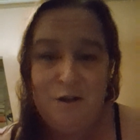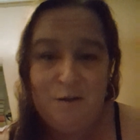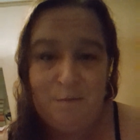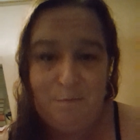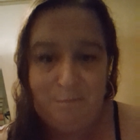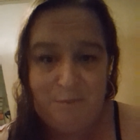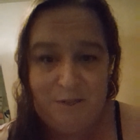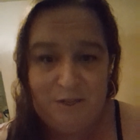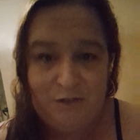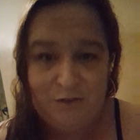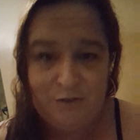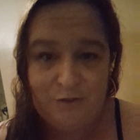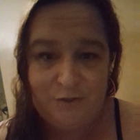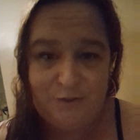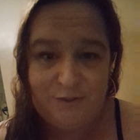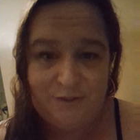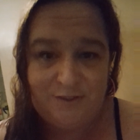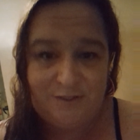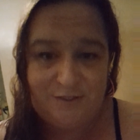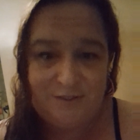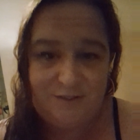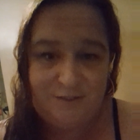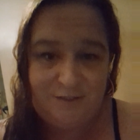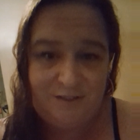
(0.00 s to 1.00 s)

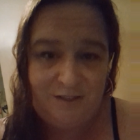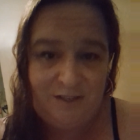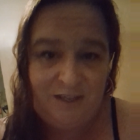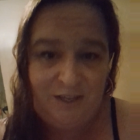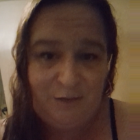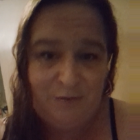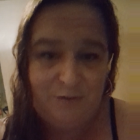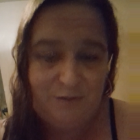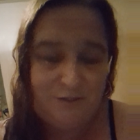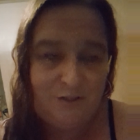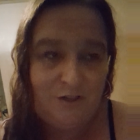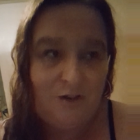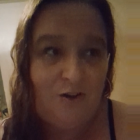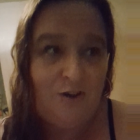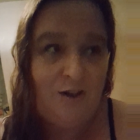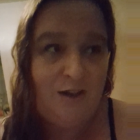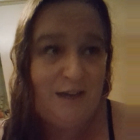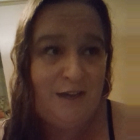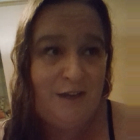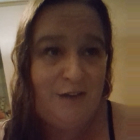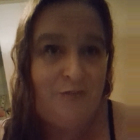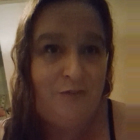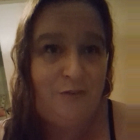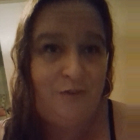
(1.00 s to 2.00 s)
because it was
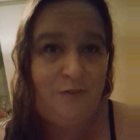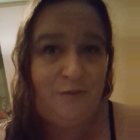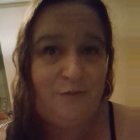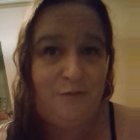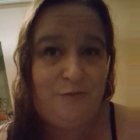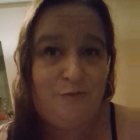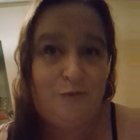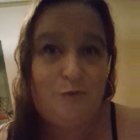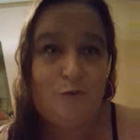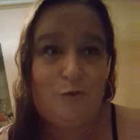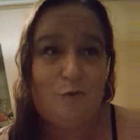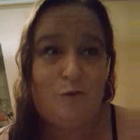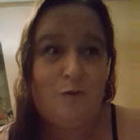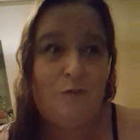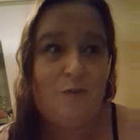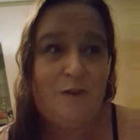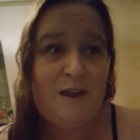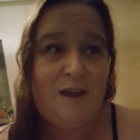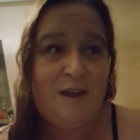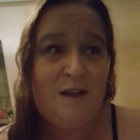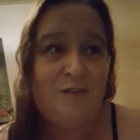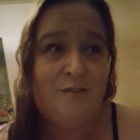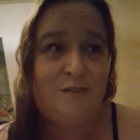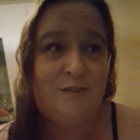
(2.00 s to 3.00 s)
hired for
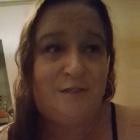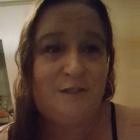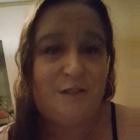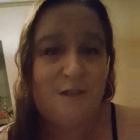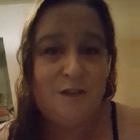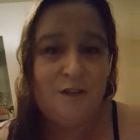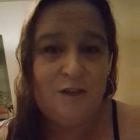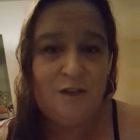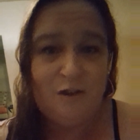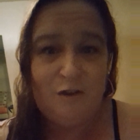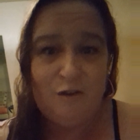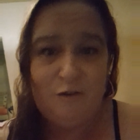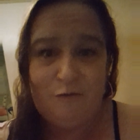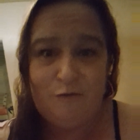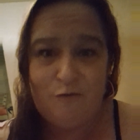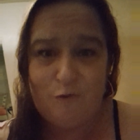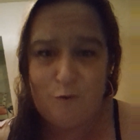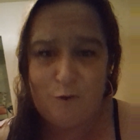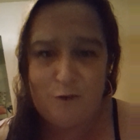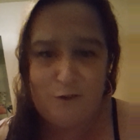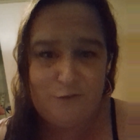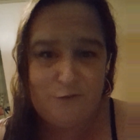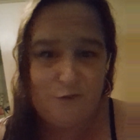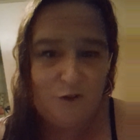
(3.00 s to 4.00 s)
around
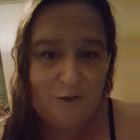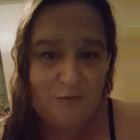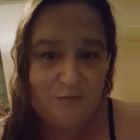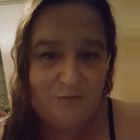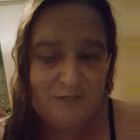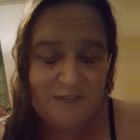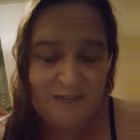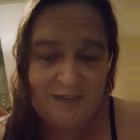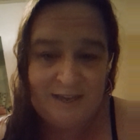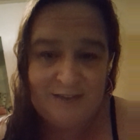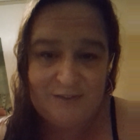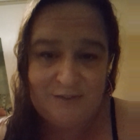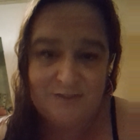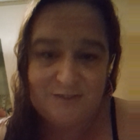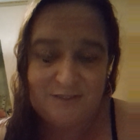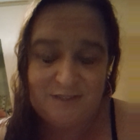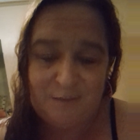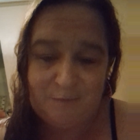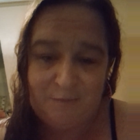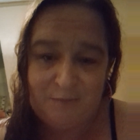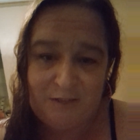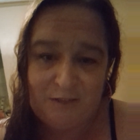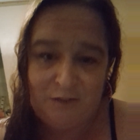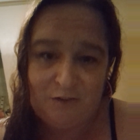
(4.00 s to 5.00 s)
45 days or
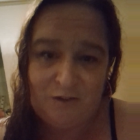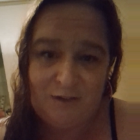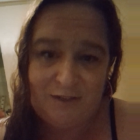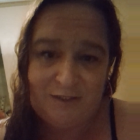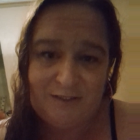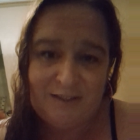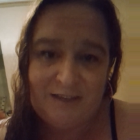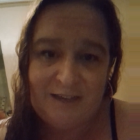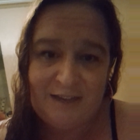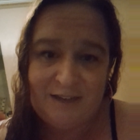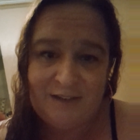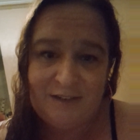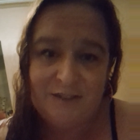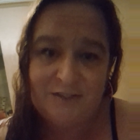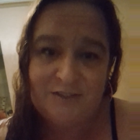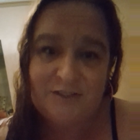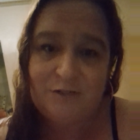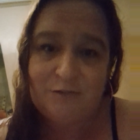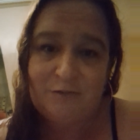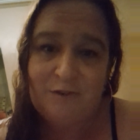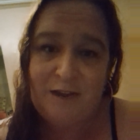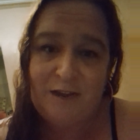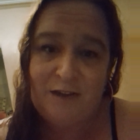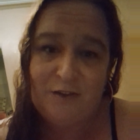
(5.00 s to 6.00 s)
something like that, and it's
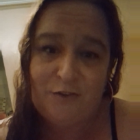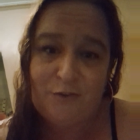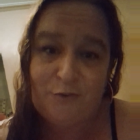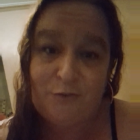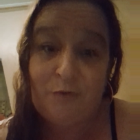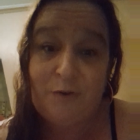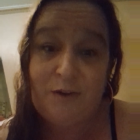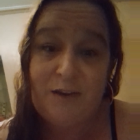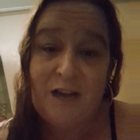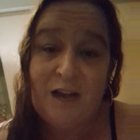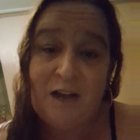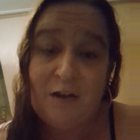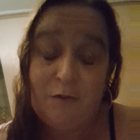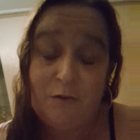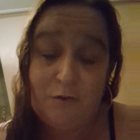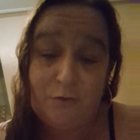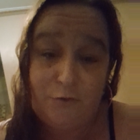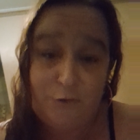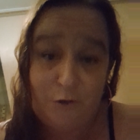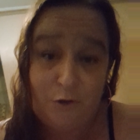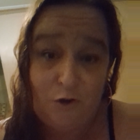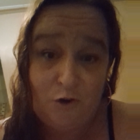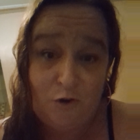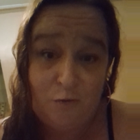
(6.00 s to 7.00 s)
around 300
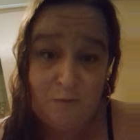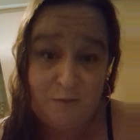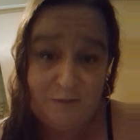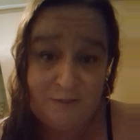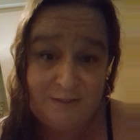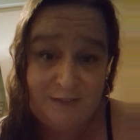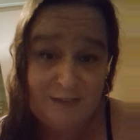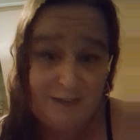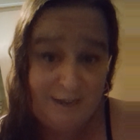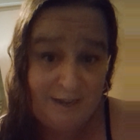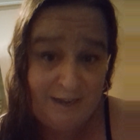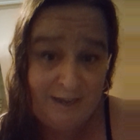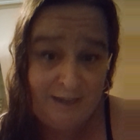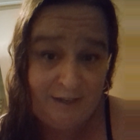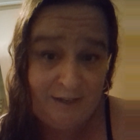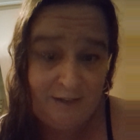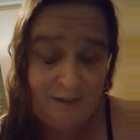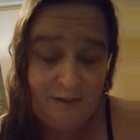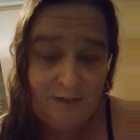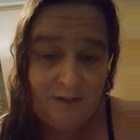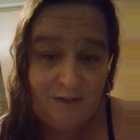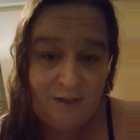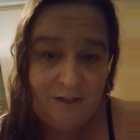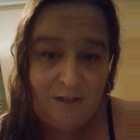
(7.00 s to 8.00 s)
dirham a day.
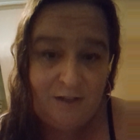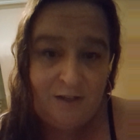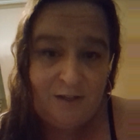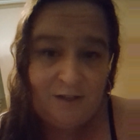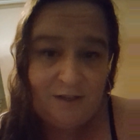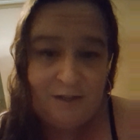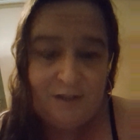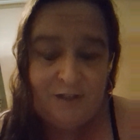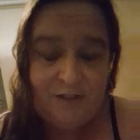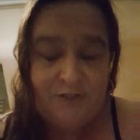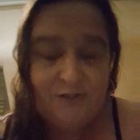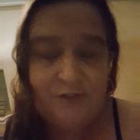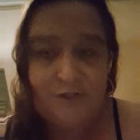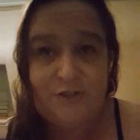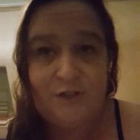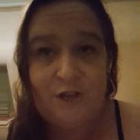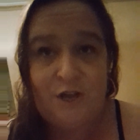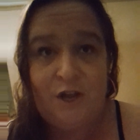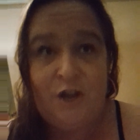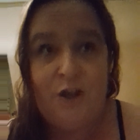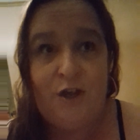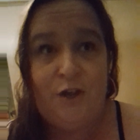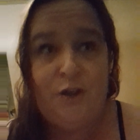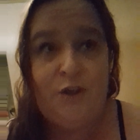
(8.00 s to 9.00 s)

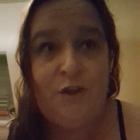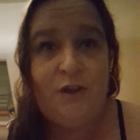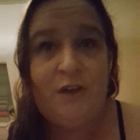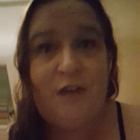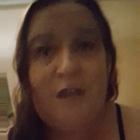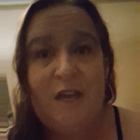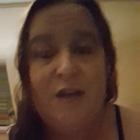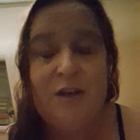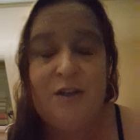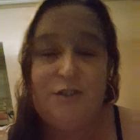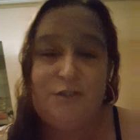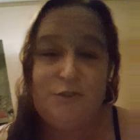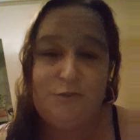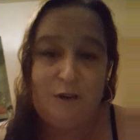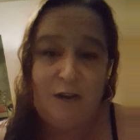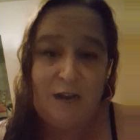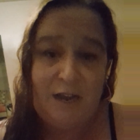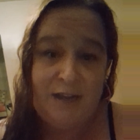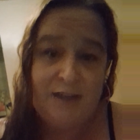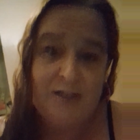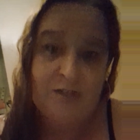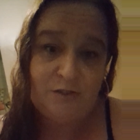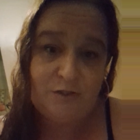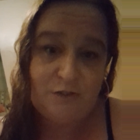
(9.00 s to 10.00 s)
So in
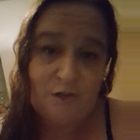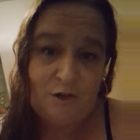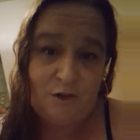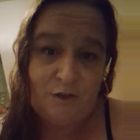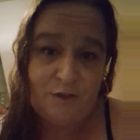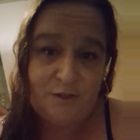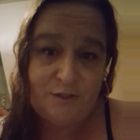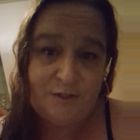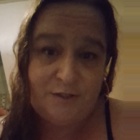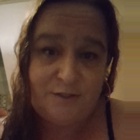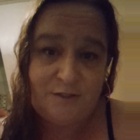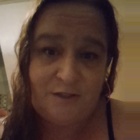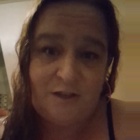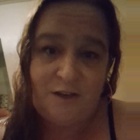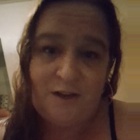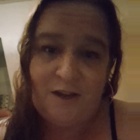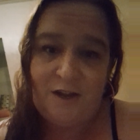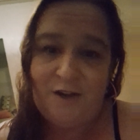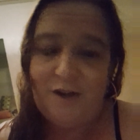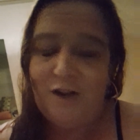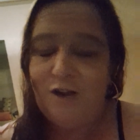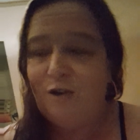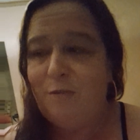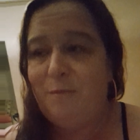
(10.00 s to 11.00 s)
Australian dollars, I
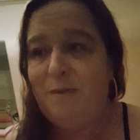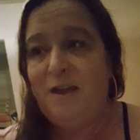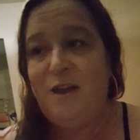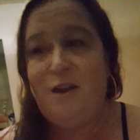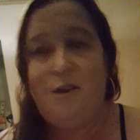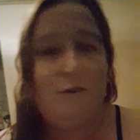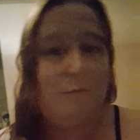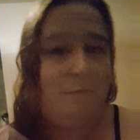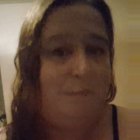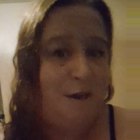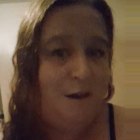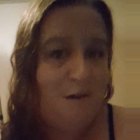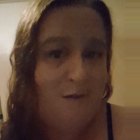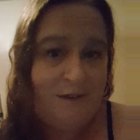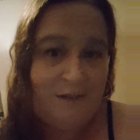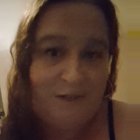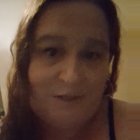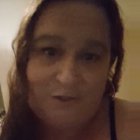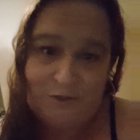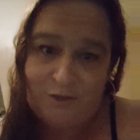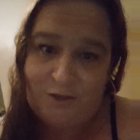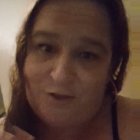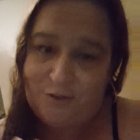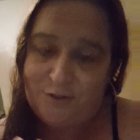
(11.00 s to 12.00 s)
don't know about
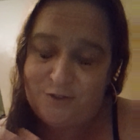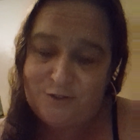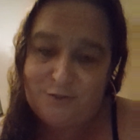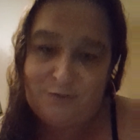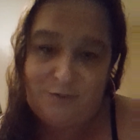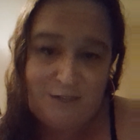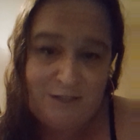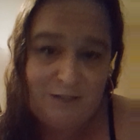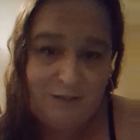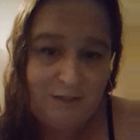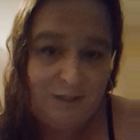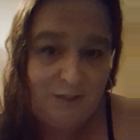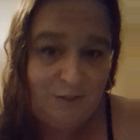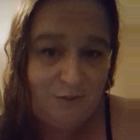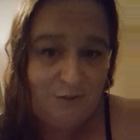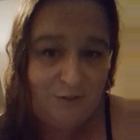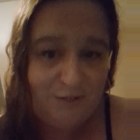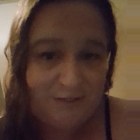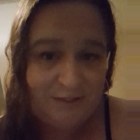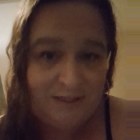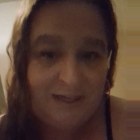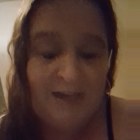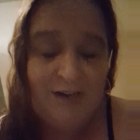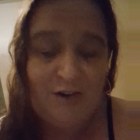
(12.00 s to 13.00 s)
American dollars or anything
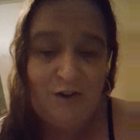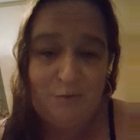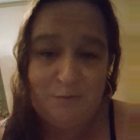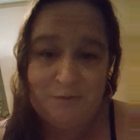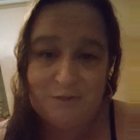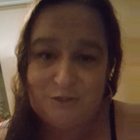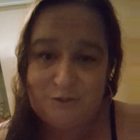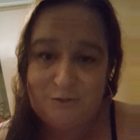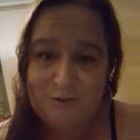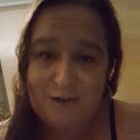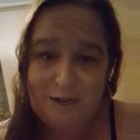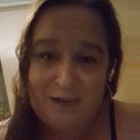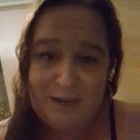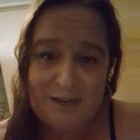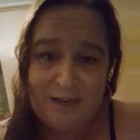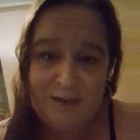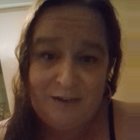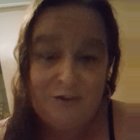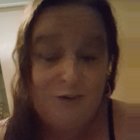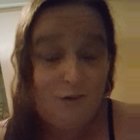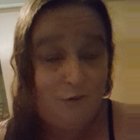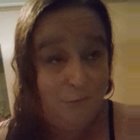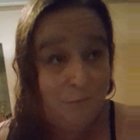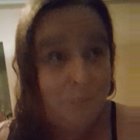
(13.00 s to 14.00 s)
like that. I'm
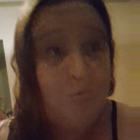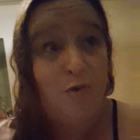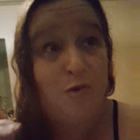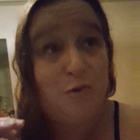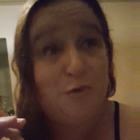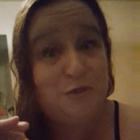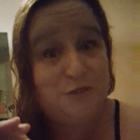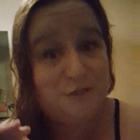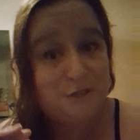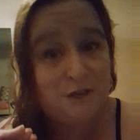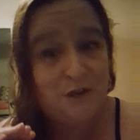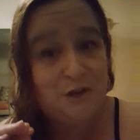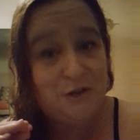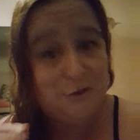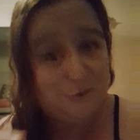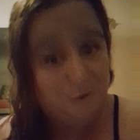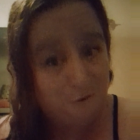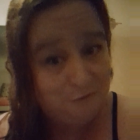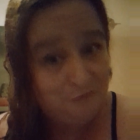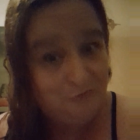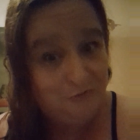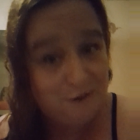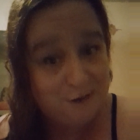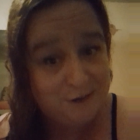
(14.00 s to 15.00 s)
Australian. I'm also
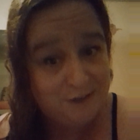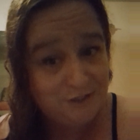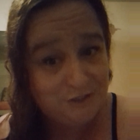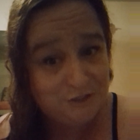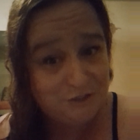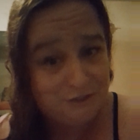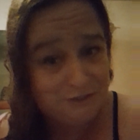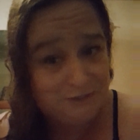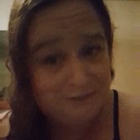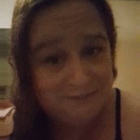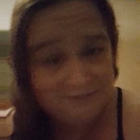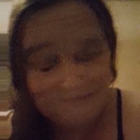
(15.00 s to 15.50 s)
not French.